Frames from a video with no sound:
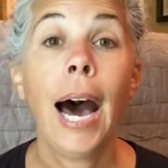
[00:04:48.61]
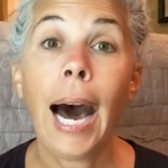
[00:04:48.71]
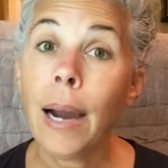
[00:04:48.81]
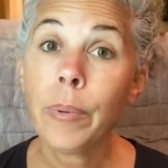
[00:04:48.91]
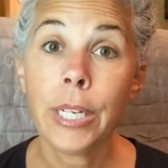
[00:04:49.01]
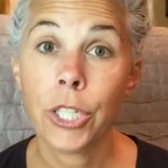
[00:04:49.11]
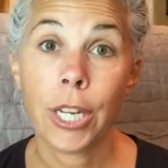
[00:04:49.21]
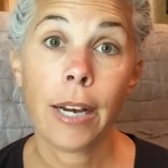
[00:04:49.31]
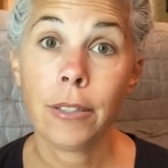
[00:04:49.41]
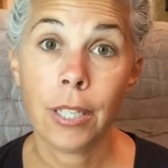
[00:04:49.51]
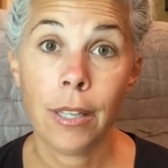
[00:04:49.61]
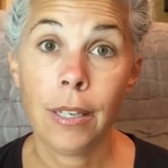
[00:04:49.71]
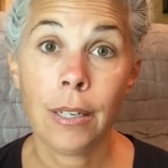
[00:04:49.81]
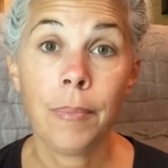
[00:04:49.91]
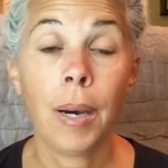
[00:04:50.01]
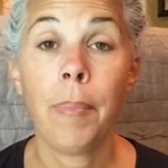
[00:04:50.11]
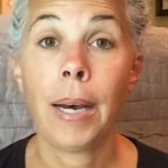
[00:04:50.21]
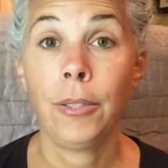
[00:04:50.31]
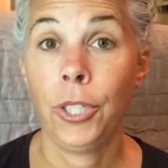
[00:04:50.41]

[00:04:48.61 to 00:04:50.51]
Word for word: I reached out to them about